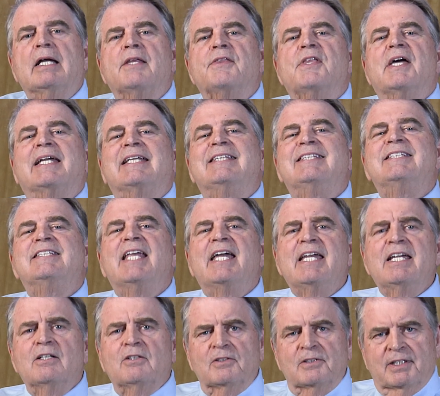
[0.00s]
They
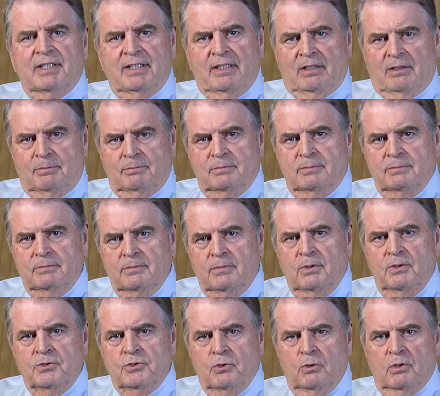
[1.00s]
nailed him
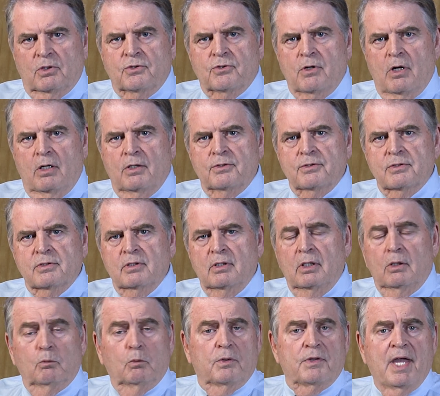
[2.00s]
to a cross
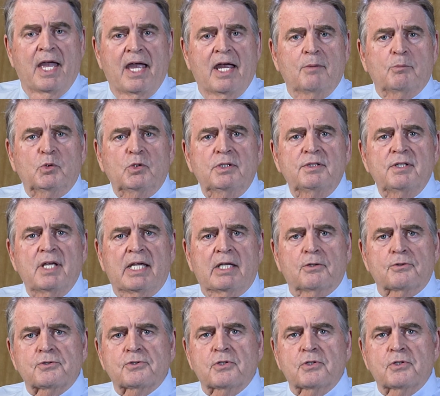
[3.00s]
with hammer and nails,